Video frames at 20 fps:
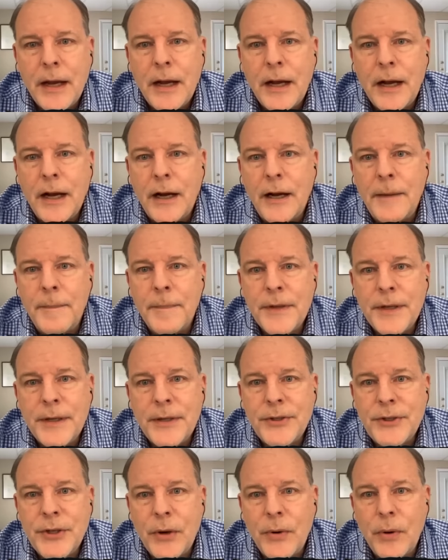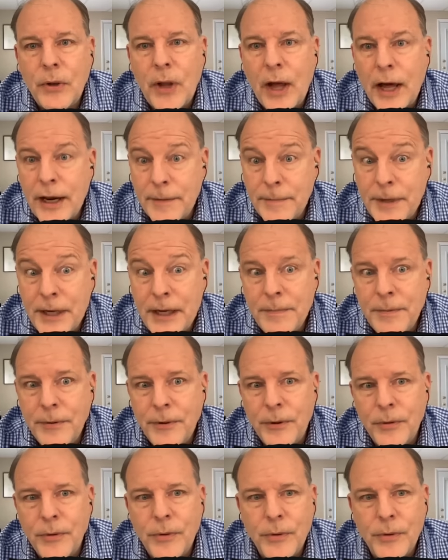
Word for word: Um, and so a lot of people